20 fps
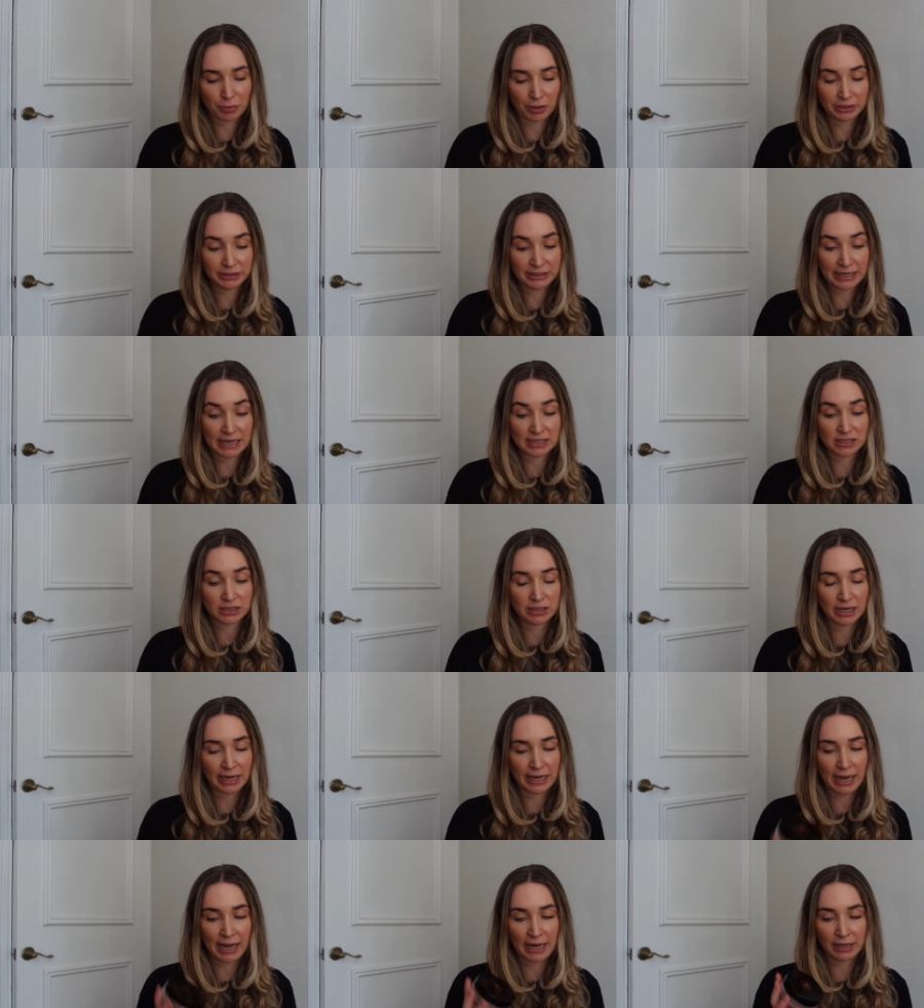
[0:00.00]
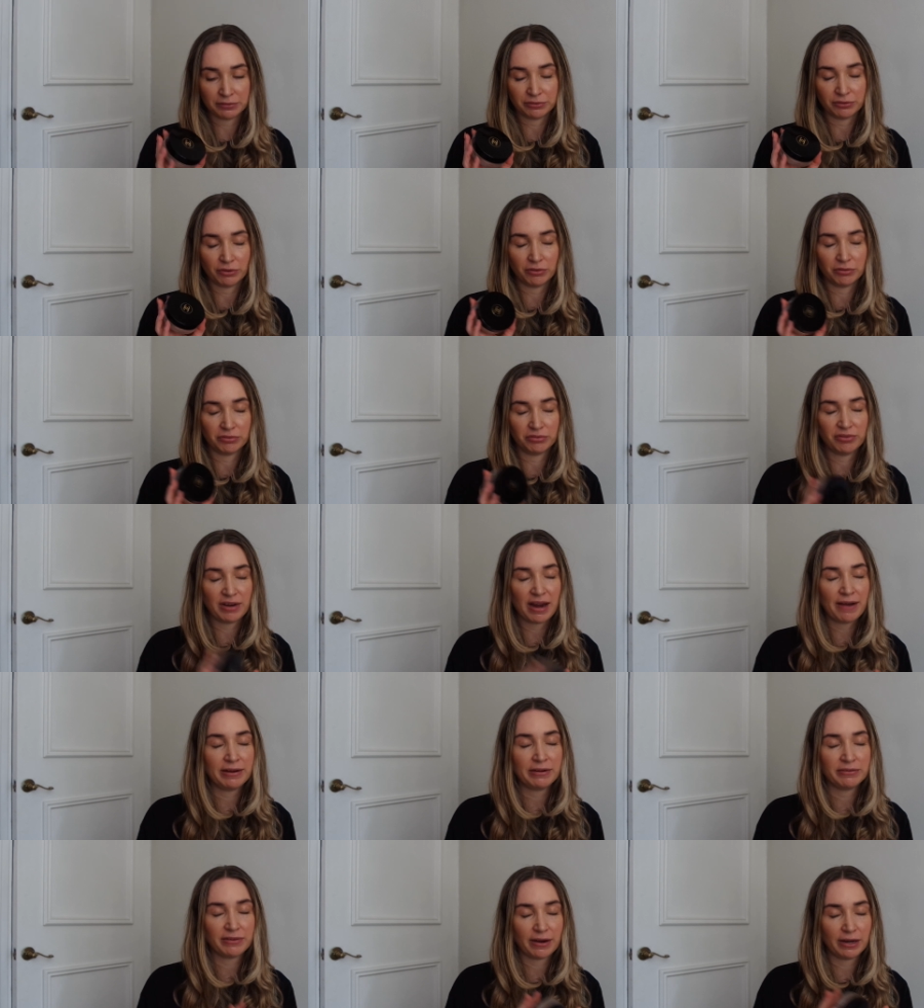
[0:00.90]
But yes, they had it for a
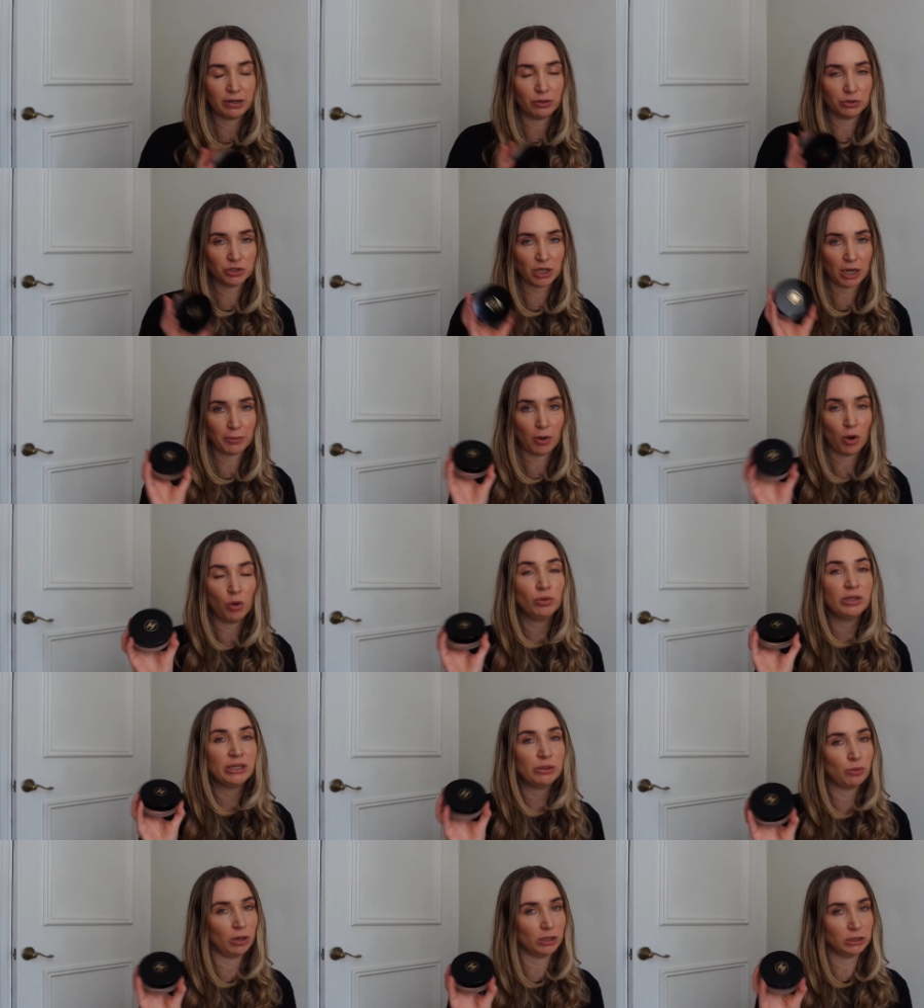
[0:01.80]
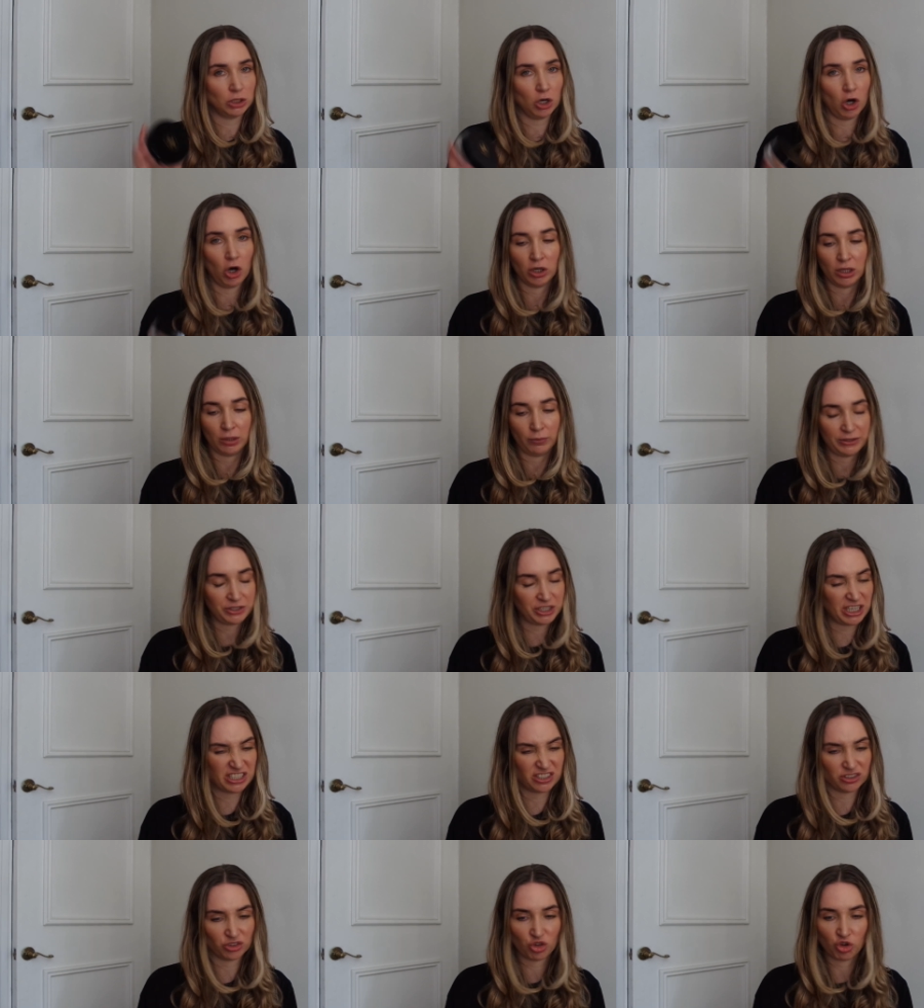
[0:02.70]
very, very long time, only one color,
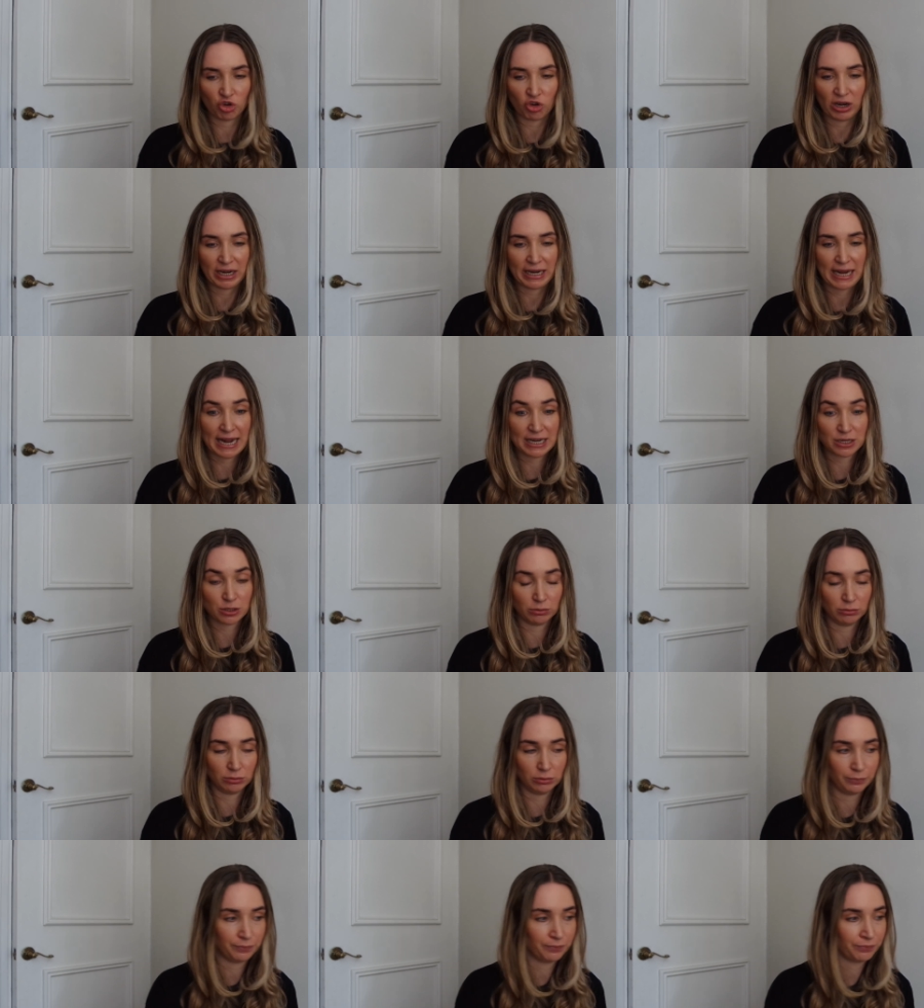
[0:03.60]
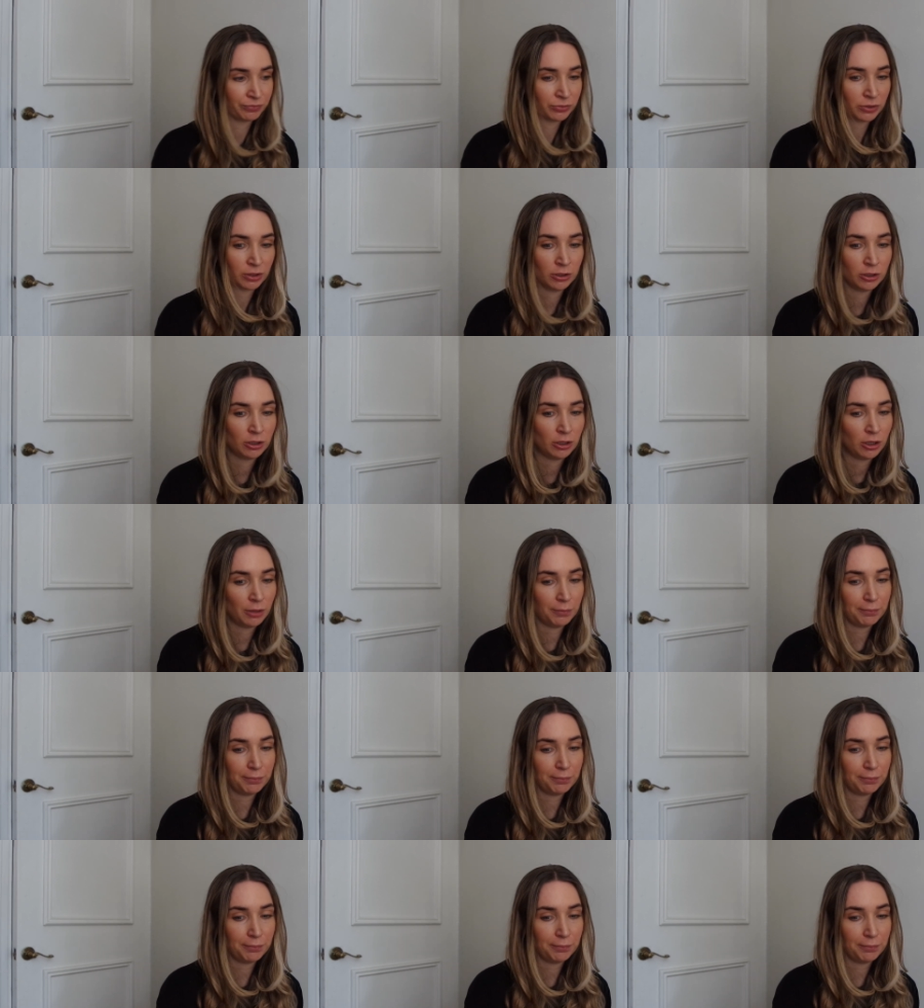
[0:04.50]
which isn't great at all.